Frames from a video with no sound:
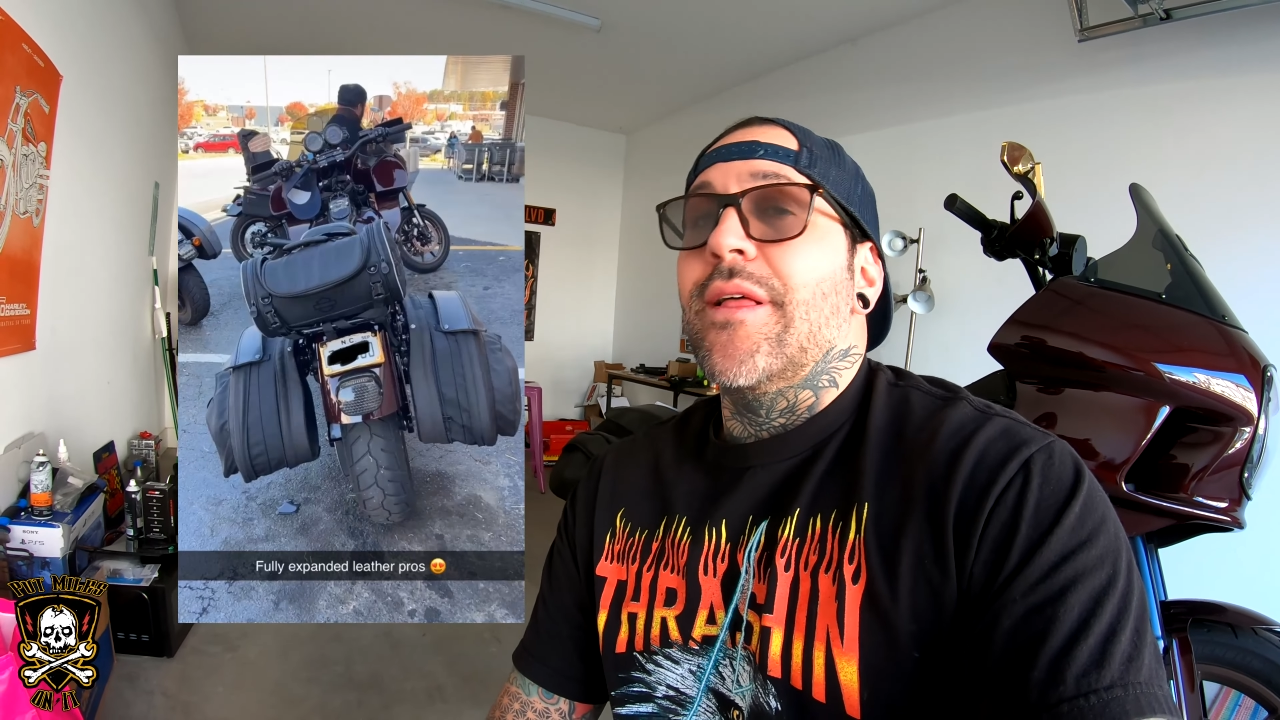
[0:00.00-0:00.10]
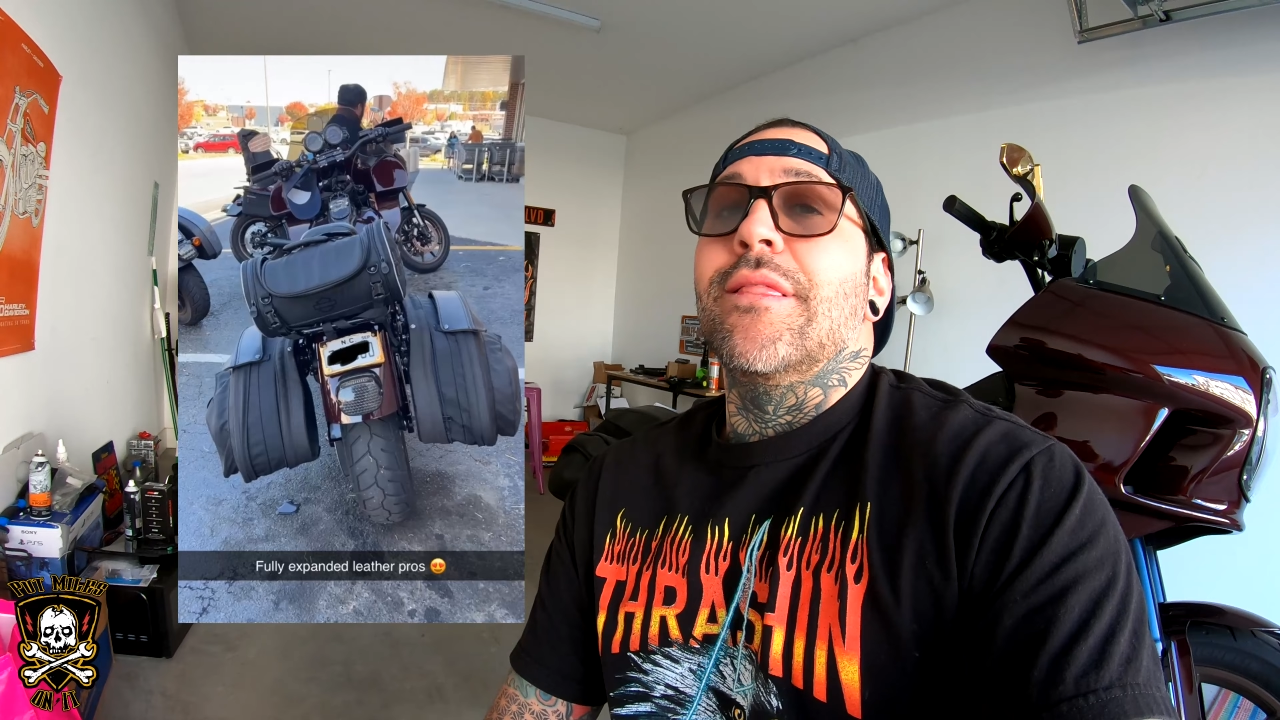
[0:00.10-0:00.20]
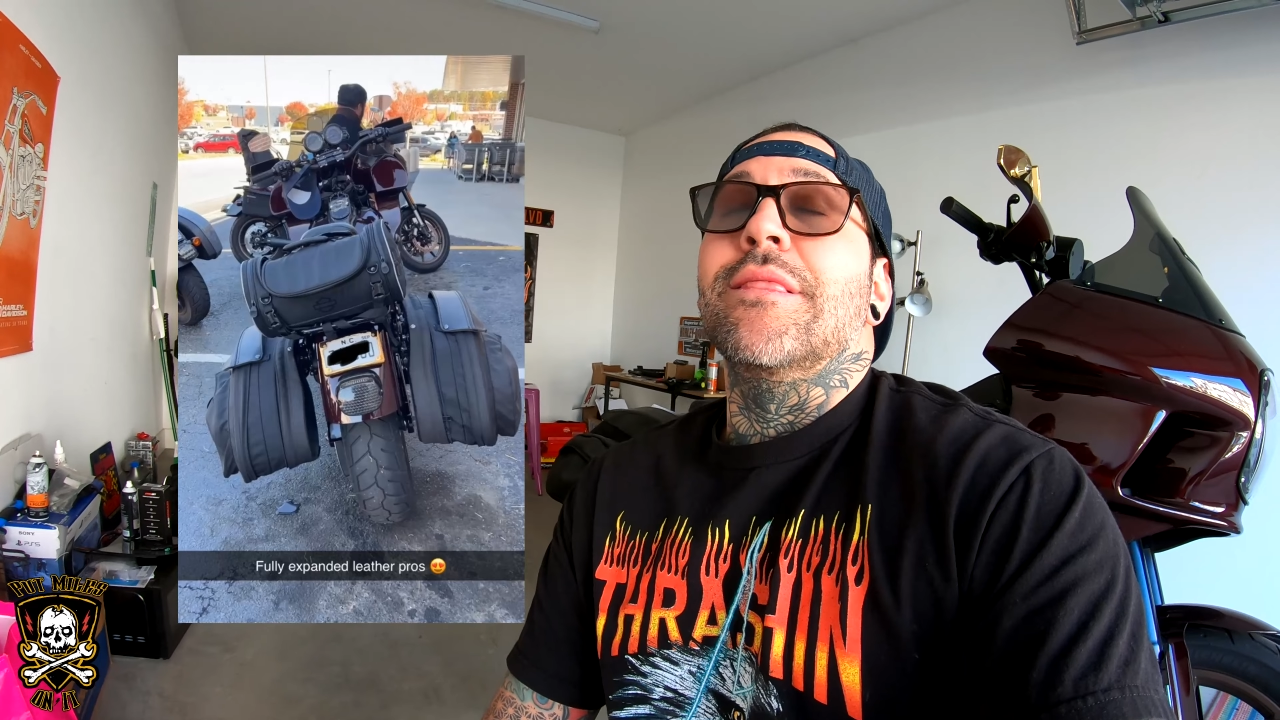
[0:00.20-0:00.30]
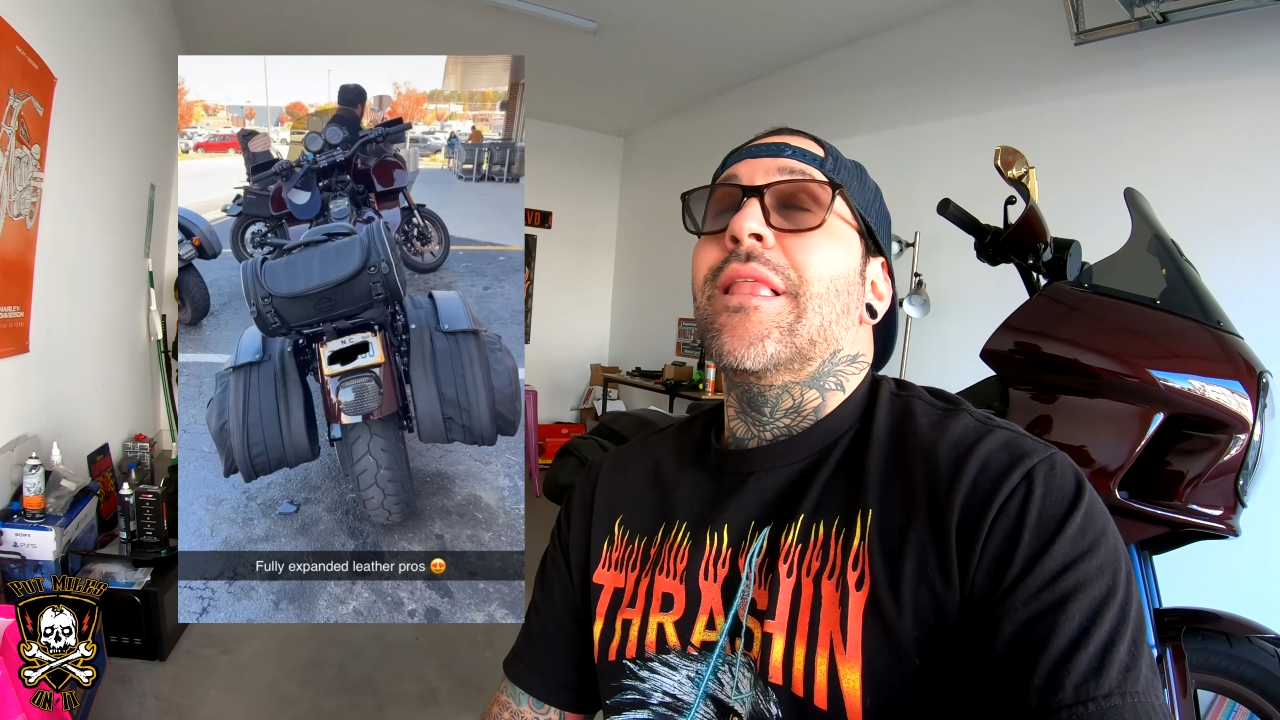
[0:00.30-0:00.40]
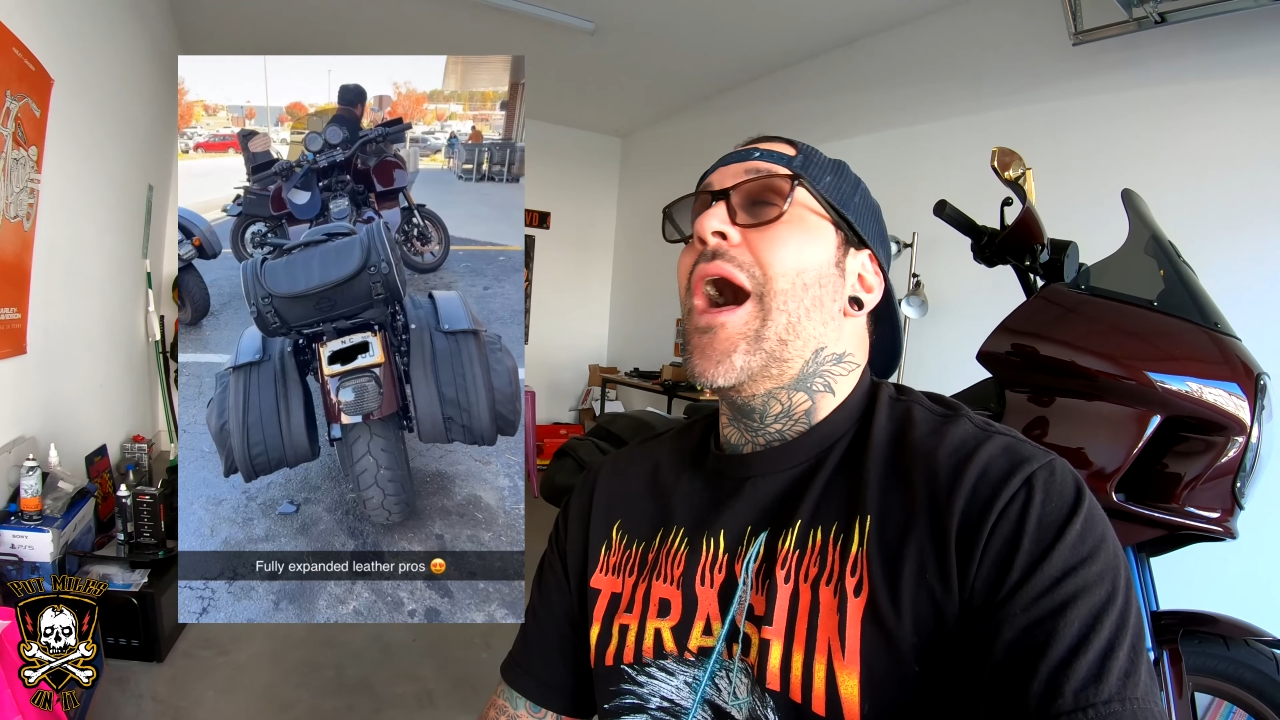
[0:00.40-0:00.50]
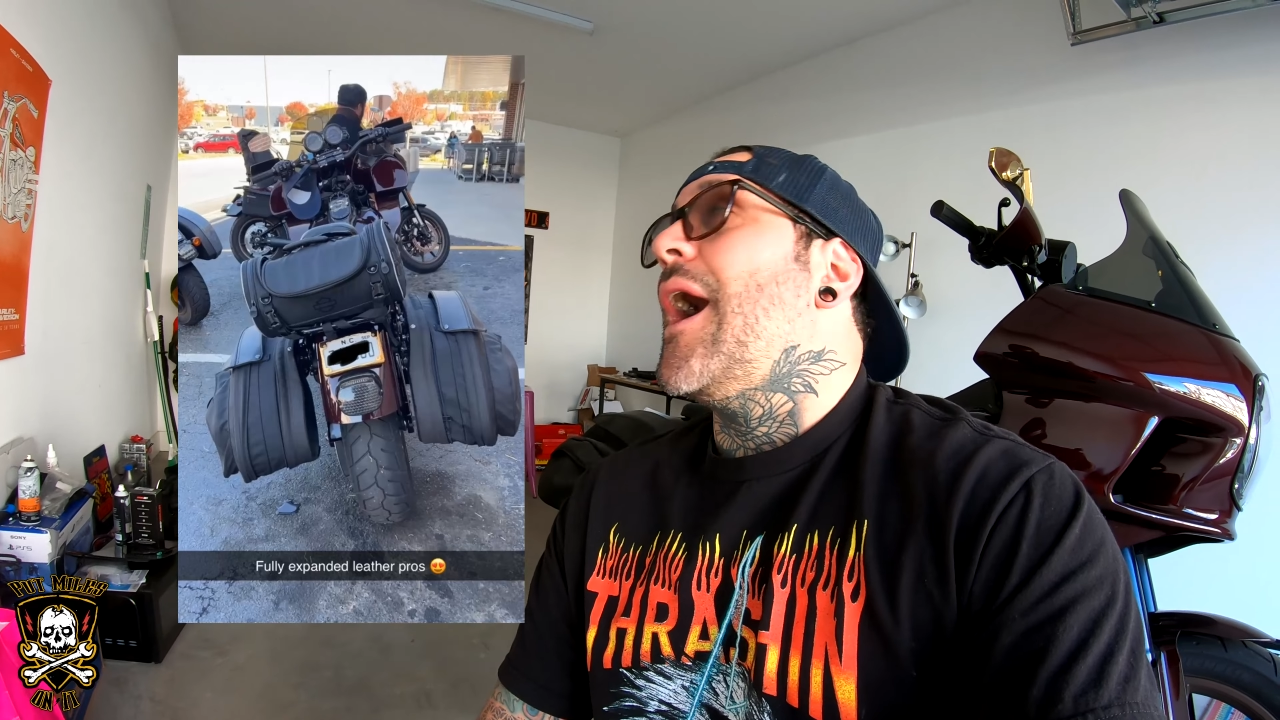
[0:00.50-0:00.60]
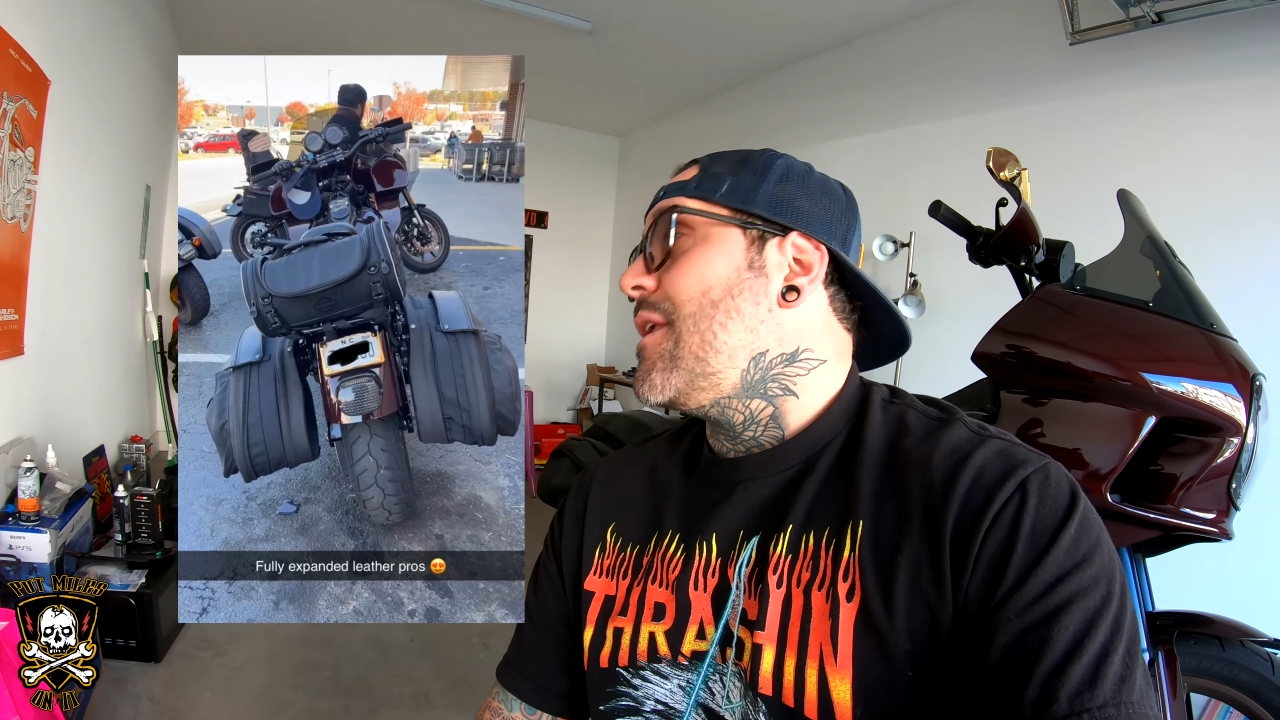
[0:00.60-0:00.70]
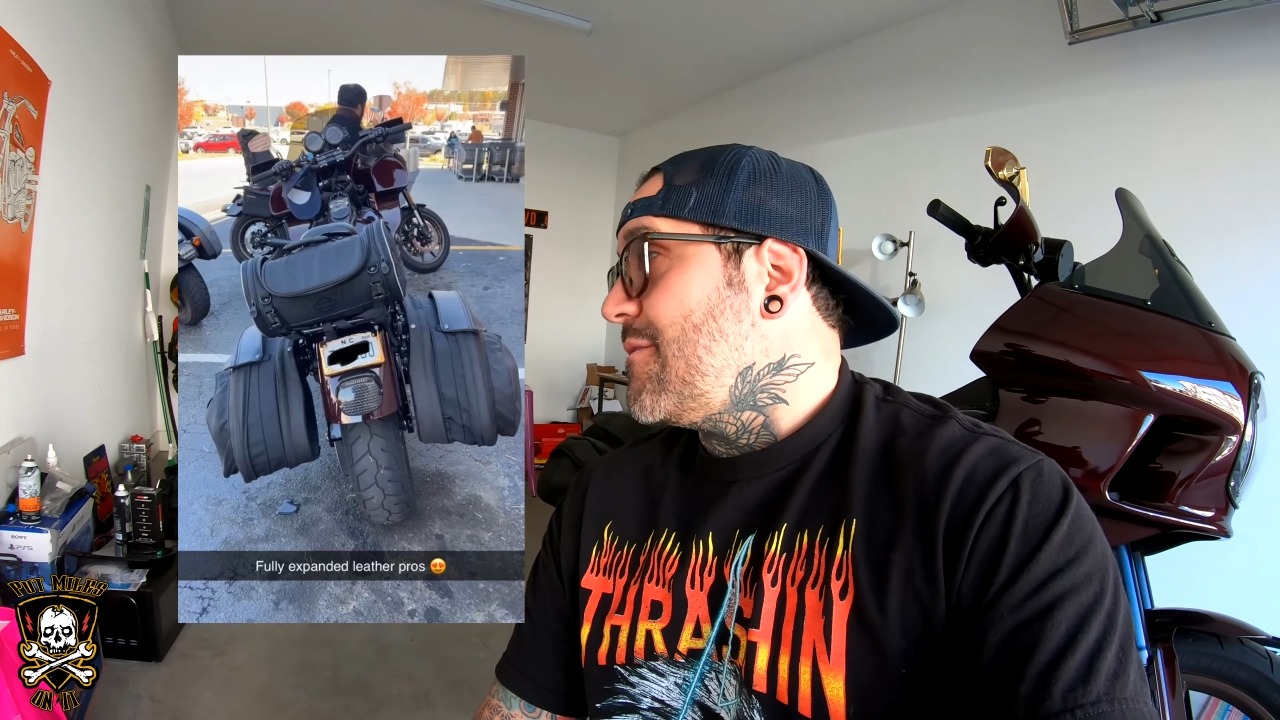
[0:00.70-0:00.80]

lot